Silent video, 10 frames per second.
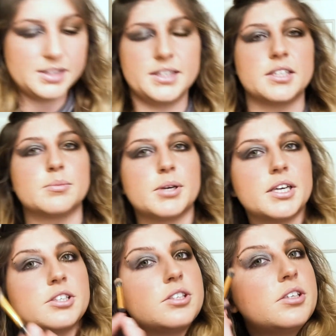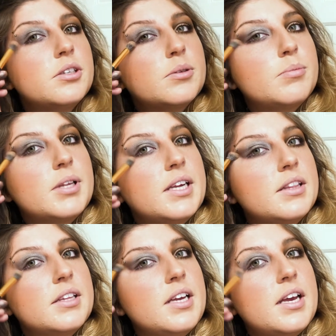cleaner brush to
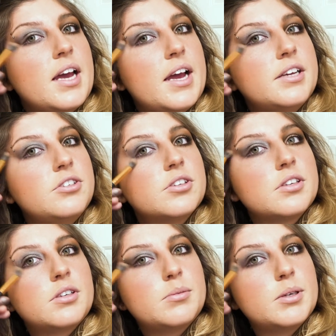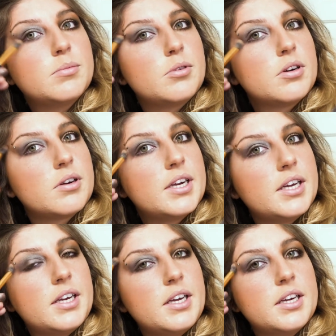blend the edge a little bit more right
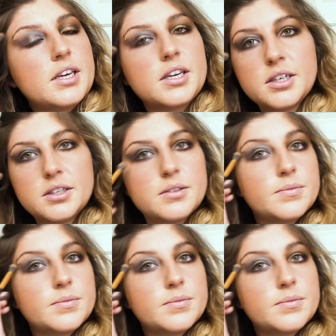here.